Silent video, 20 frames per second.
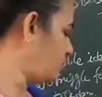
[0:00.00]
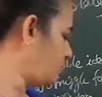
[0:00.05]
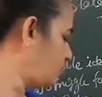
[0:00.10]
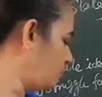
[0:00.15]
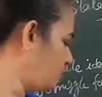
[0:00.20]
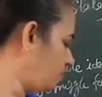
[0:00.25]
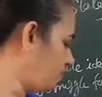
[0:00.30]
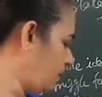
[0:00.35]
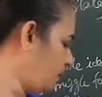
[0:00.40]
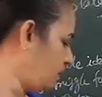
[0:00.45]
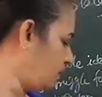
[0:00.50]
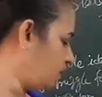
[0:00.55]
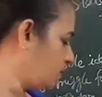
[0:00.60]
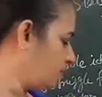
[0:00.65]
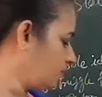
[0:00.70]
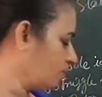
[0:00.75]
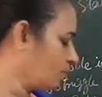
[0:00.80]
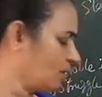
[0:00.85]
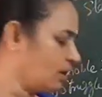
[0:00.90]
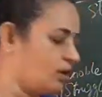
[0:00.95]
should be
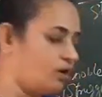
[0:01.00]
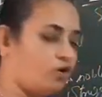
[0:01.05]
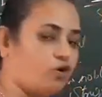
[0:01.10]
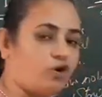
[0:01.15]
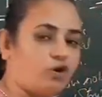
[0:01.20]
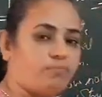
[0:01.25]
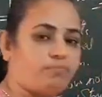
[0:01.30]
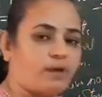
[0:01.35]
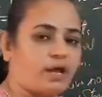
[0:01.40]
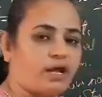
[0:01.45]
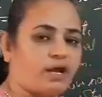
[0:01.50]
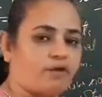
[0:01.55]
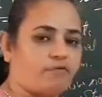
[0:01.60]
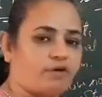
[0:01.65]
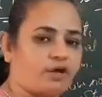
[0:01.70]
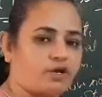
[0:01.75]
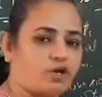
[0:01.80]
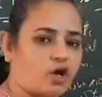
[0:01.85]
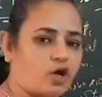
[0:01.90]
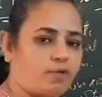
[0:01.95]
owned by our
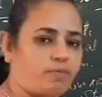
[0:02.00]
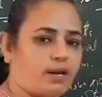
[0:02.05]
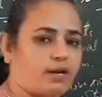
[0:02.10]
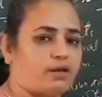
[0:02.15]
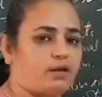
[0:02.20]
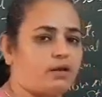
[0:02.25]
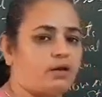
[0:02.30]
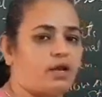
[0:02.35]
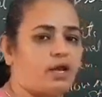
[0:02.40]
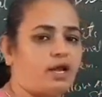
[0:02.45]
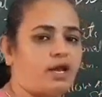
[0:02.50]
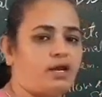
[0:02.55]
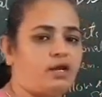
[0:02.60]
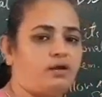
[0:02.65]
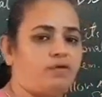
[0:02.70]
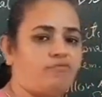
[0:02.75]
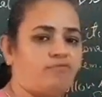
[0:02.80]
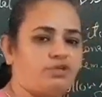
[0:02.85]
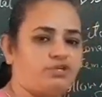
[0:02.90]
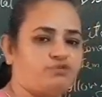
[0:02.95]
government,
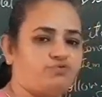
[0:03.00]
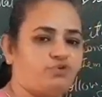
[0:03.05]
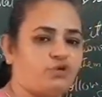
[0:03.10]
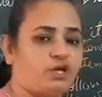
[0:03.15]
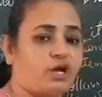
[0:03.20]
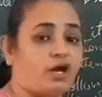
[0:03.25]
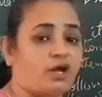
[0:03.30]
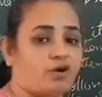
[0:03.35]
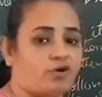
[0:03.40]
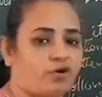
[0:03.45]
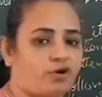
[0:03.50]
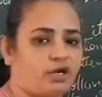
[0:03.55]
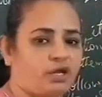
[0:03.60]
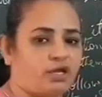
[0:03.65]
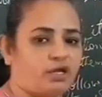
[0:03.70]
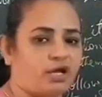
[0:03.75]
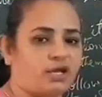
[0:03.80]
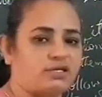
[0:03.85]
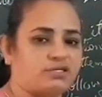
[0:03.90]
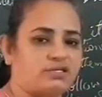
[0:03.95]
and which we are
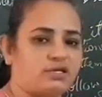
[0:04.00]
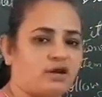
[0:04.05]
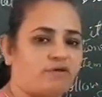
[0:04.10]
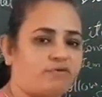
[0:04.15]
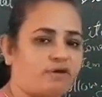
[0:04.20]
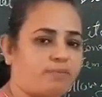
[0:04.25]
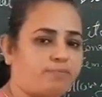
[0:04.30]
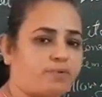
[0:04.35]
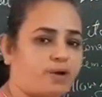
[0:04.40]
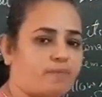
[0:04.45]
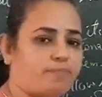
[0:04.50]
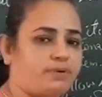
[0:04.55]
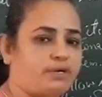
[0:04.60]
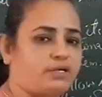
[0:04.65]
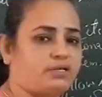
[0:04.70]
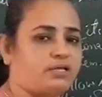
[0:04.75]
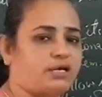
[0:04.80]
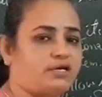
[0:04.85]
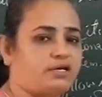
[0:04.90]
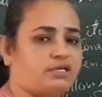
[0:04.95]
owning as our
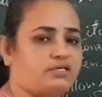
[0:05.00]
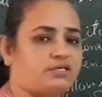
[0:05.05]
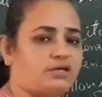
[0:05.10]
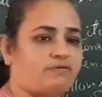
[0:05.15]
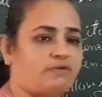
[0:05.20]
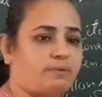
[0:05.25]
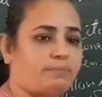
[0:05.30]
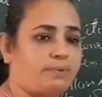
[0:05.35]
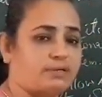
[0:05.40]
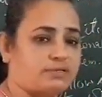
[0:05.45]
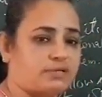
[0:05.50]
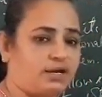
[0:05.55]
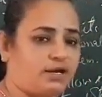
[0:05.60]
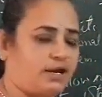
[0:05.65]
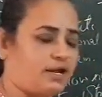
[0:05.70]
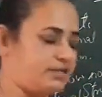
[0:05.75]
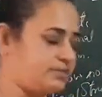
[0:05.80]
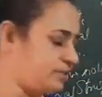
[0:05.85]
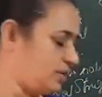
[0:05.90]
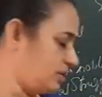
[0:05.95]
property, that is our personal
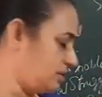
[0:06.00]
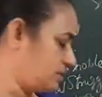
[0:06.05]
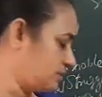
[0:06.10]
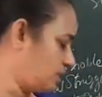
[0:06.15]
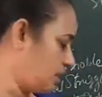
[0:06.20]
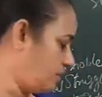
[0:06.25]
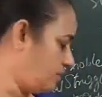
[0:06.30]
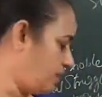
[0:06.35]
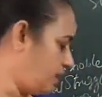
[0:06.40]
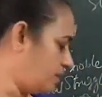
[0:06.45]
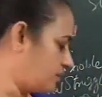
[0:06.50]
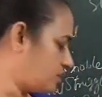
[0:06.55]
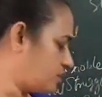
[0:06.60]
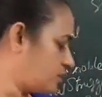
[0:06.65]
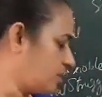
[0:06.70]
assets and wealth.